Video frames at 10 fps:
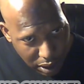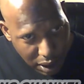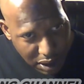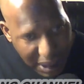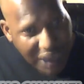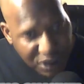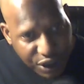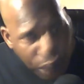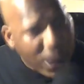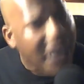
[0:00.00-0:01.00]
that
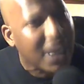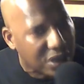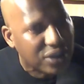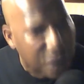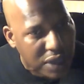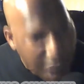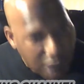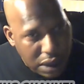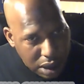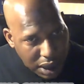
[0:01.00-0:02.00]
2-headed snake,
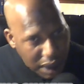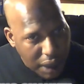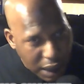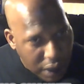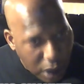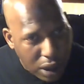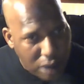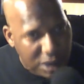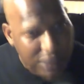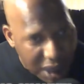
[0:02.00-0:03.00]
Eddie Hearn,
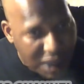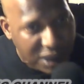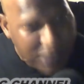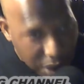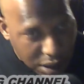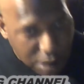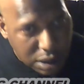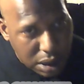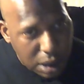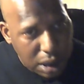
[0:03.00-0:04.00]
said this:
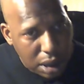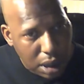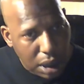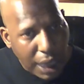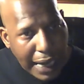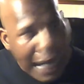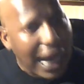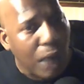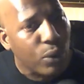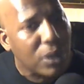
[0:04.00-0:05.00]
I
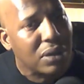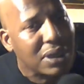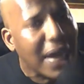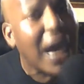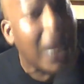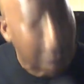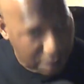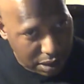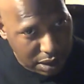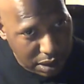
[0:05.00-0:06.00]
will not
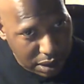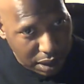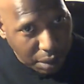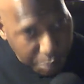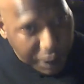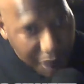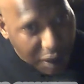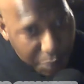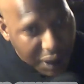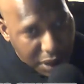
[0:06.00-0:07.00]
put him
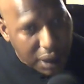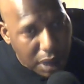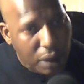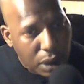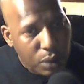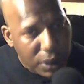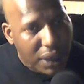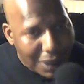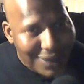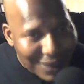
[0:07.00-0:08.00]
in there with a
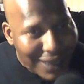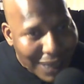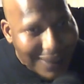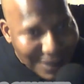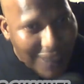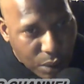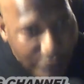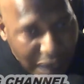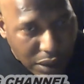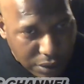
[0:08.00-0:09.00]
Deontay
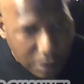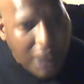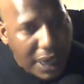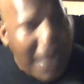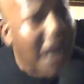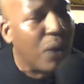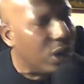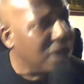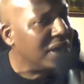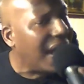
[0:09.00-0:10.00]
Wilder. I
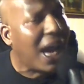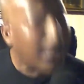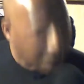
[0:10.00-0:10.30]
will not